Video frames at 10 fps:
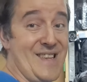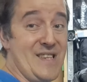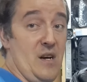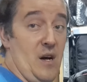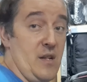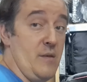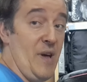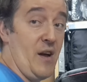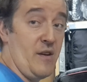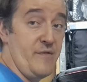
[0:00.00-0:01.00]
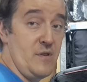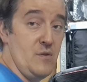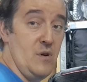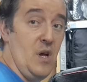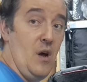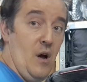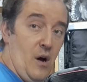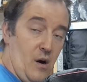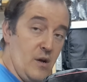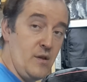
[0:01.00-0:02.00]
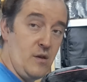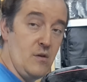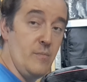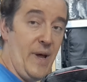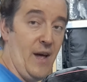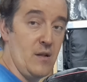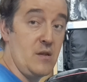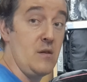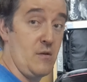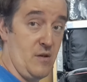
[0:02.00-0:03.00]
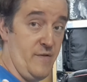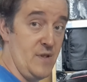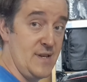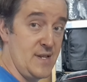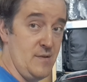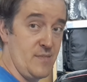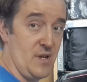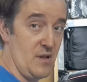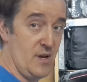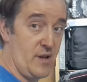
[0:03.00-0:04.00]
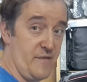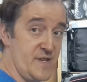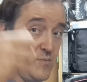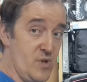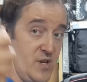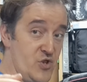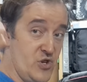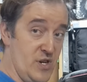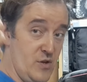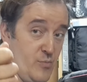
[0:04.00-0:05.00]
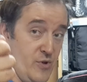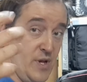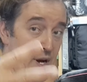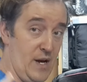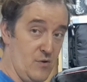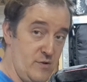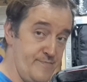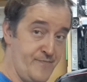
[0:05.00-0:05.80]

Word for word: it's on the back of you on your belt you can feel it something like if somebody trying to pull it out